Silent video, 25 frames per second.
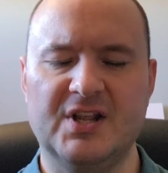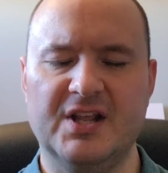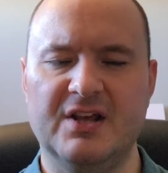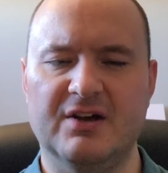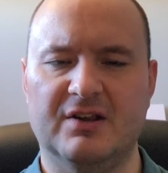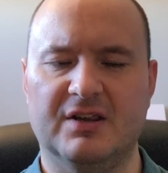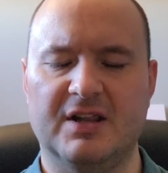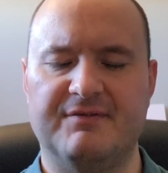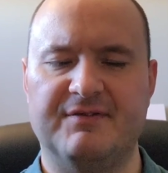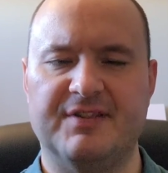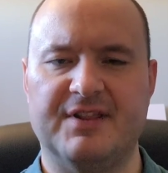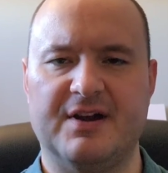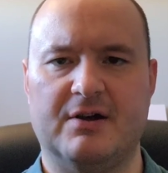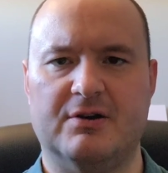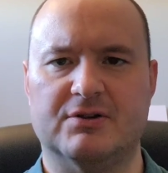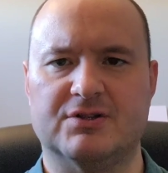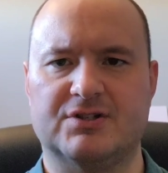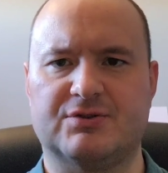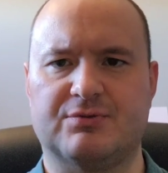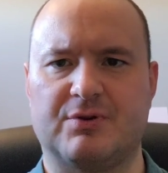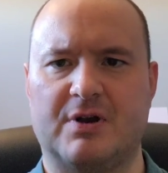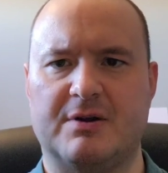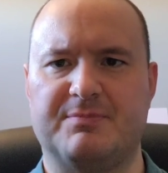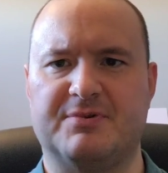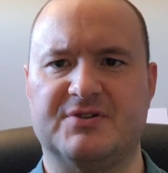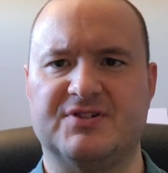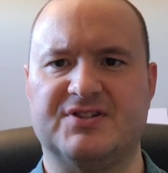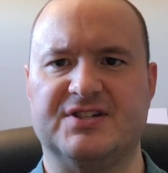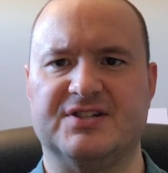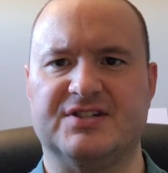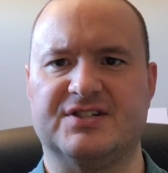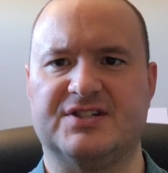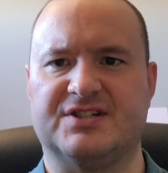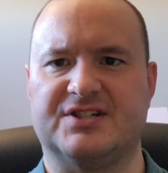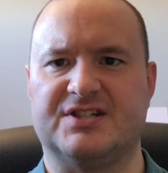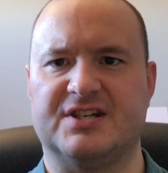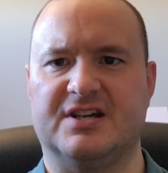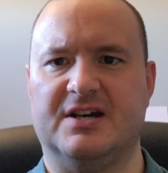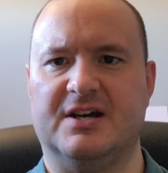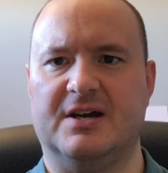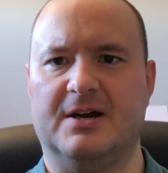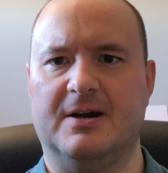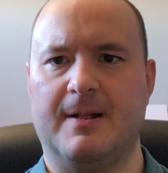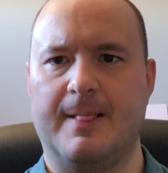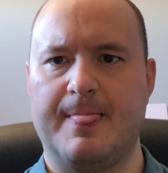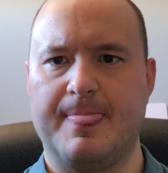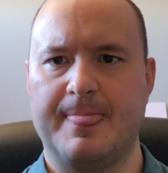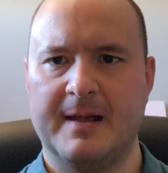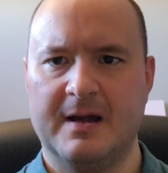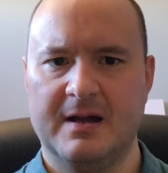the 11th house represents
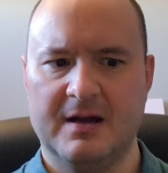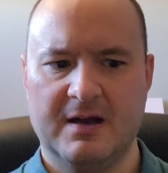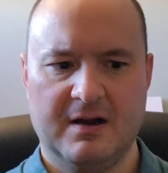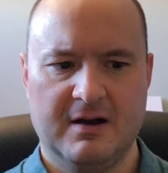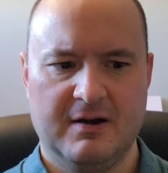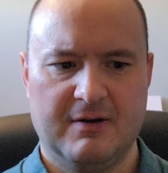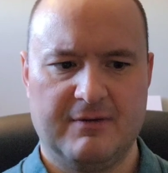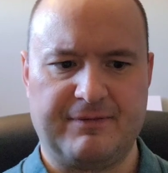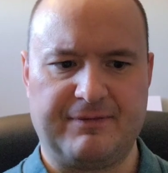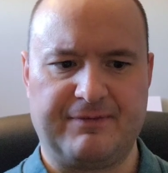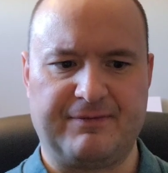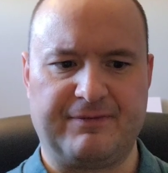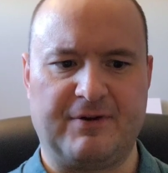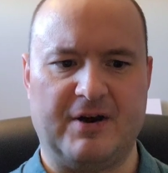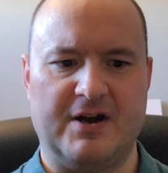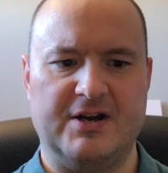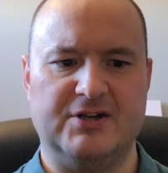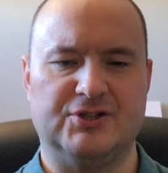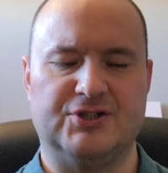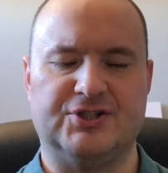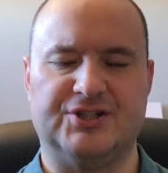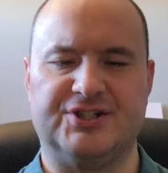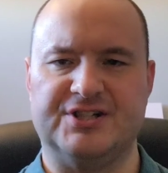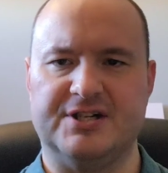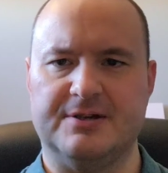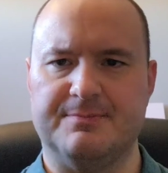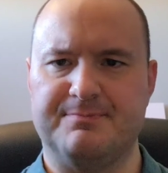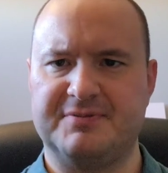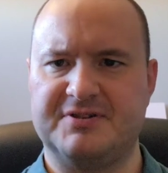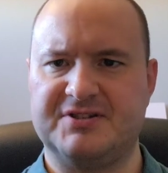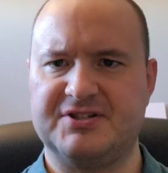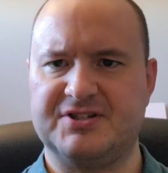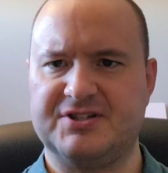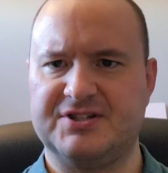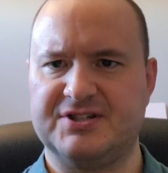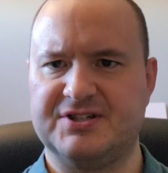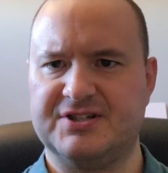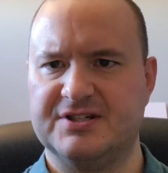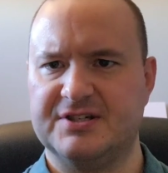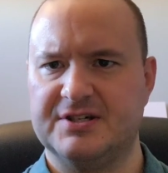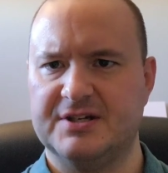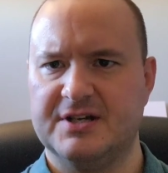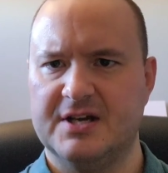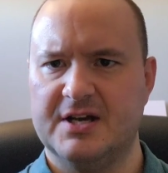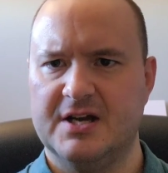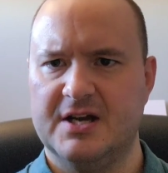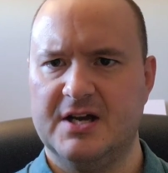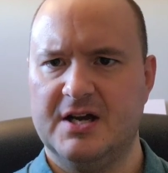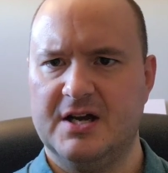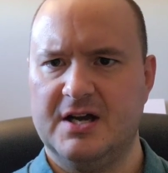uh,
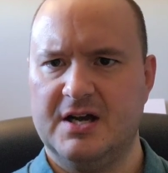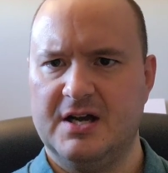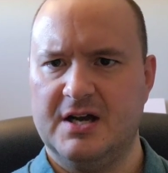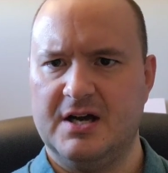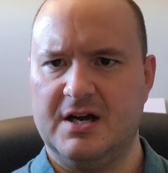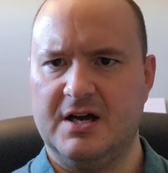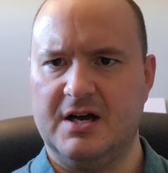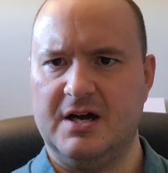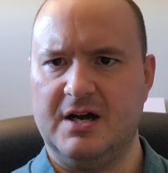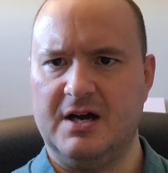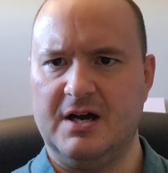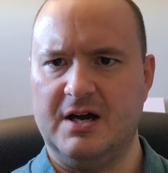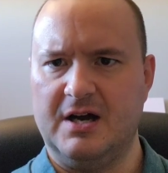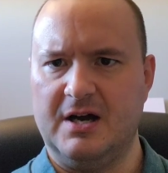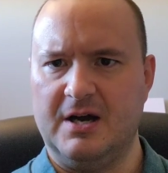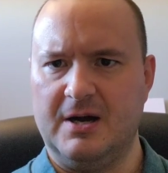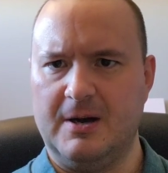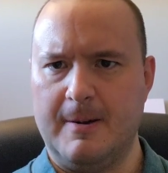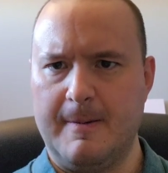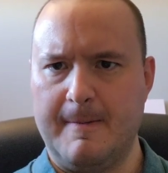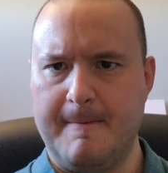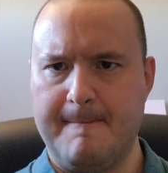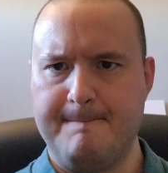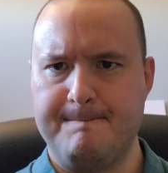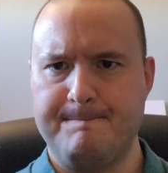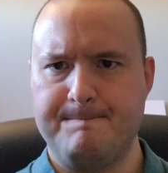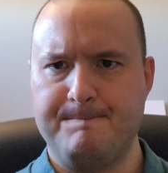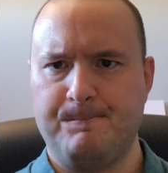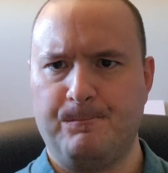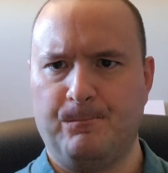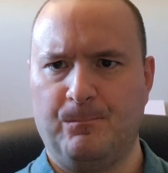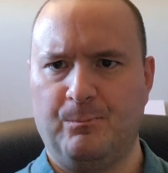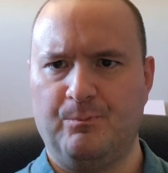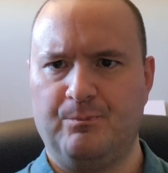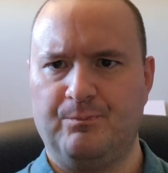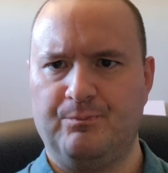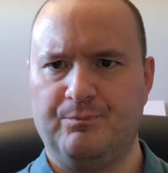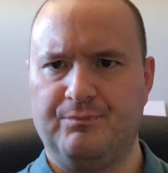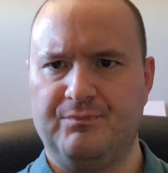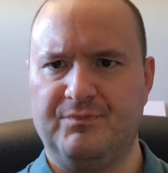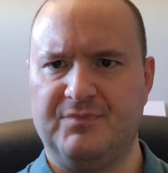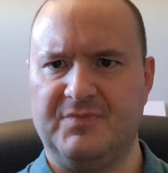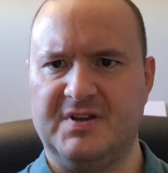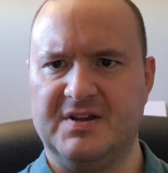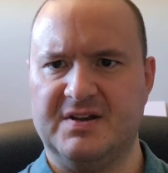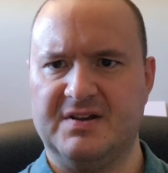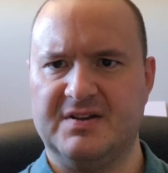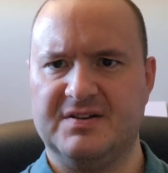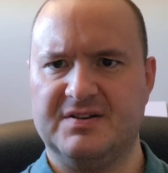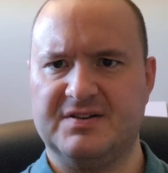friendships, um,
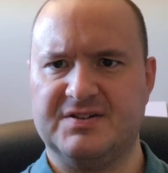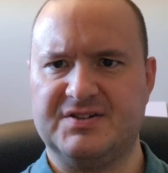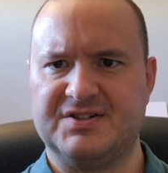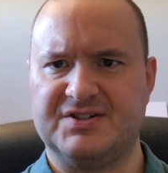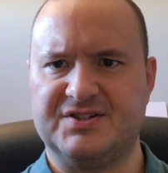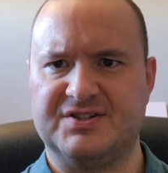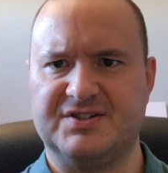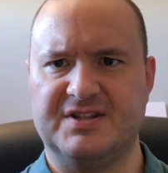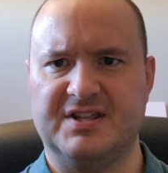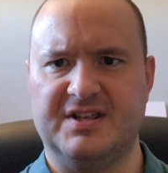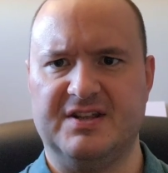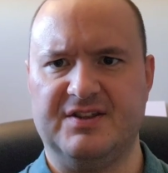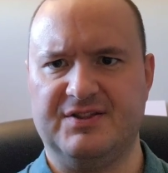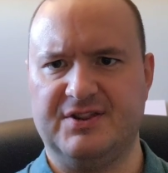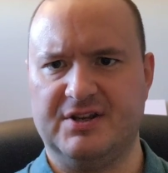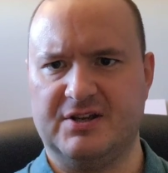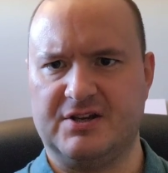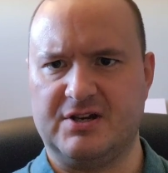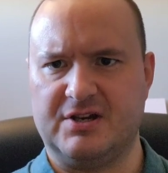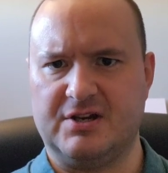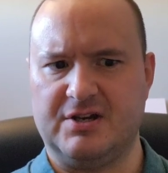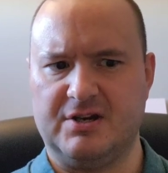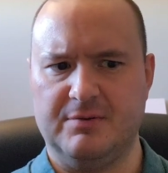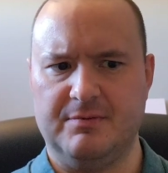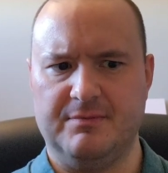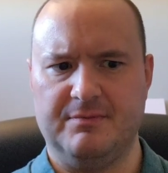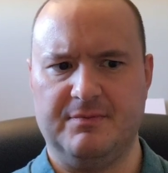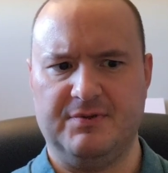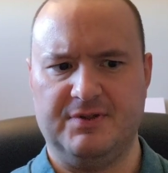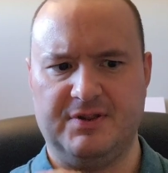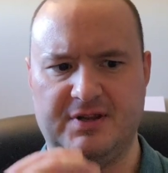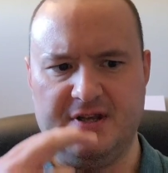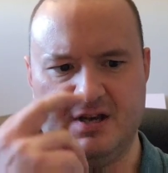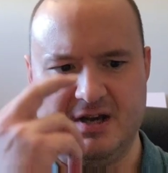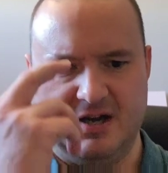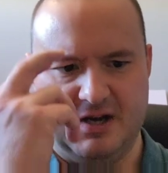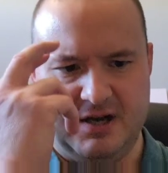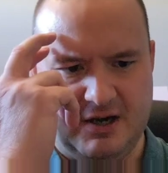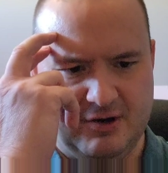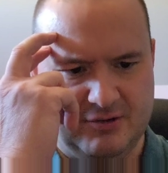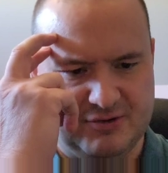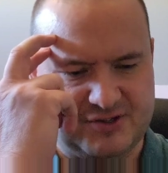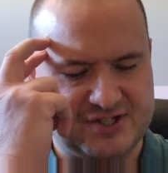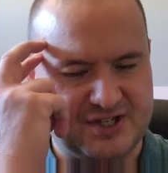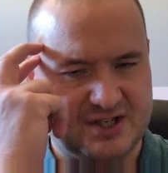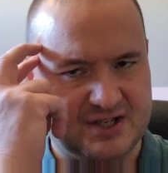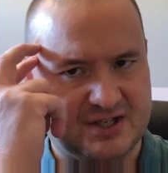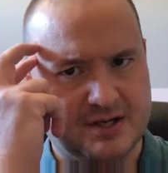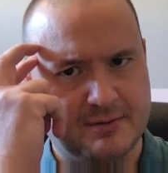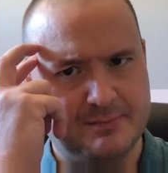yes, the the the uh,
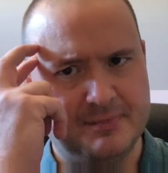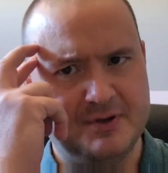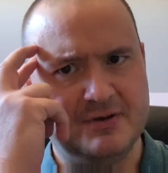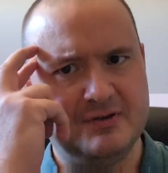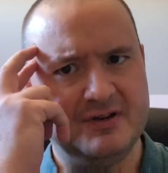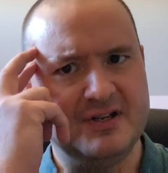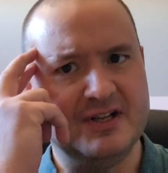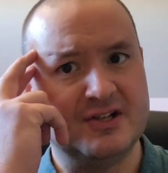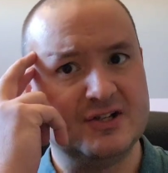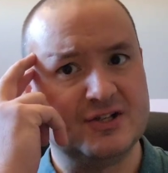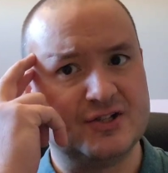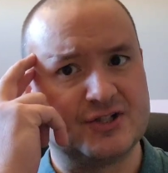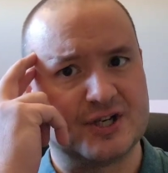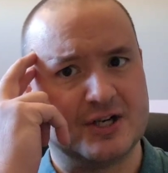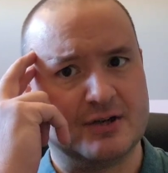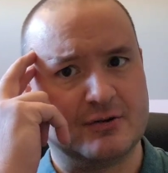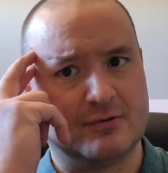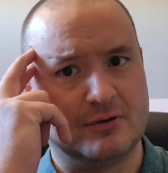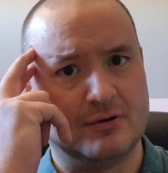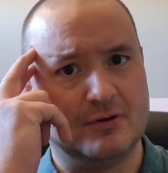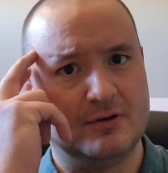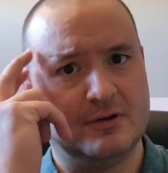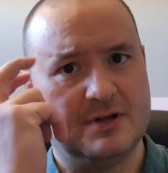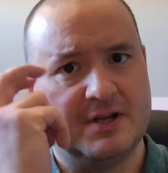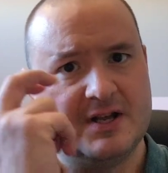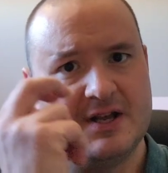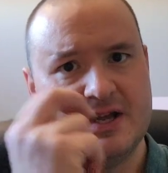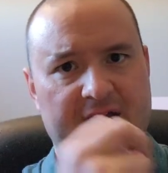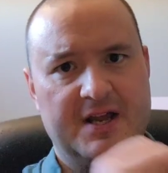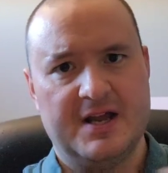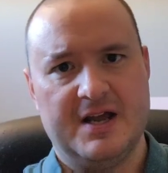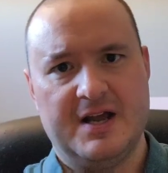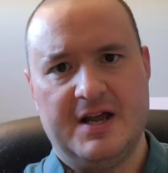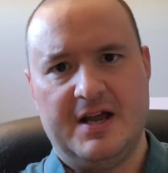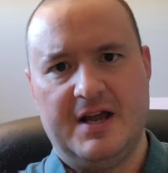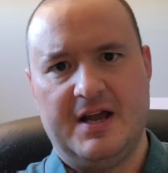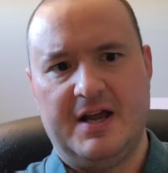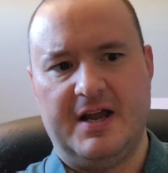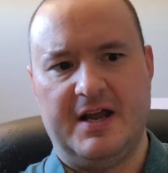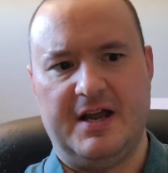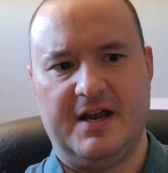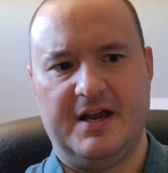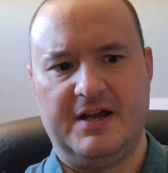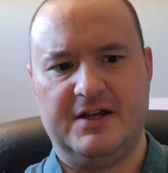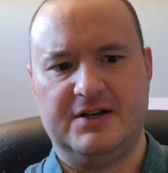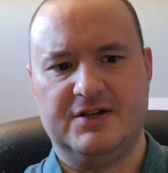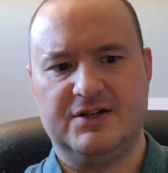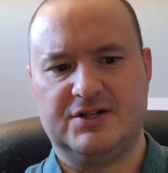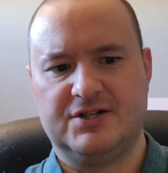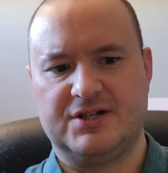outside community in general,
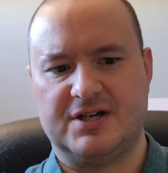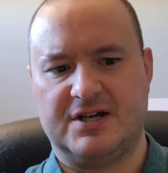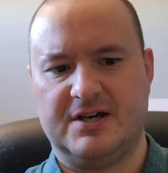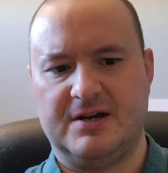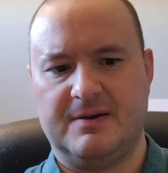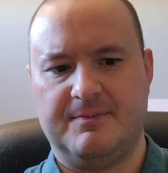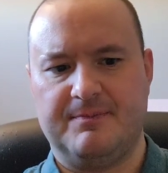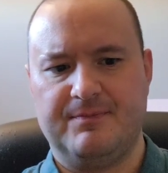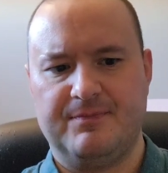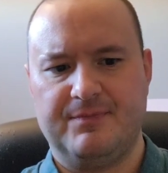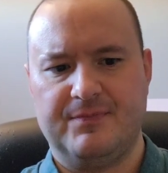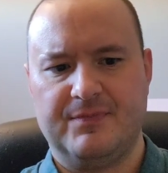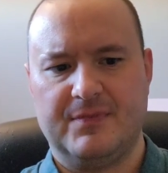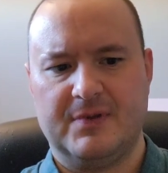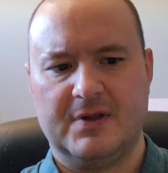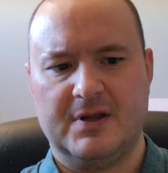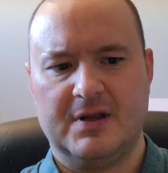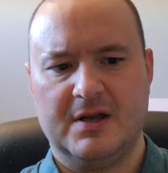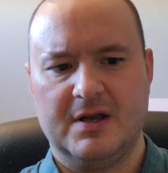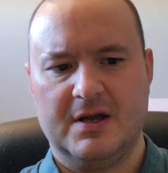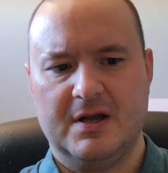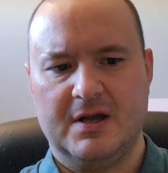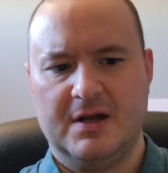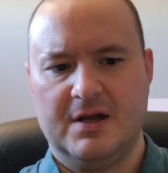and um,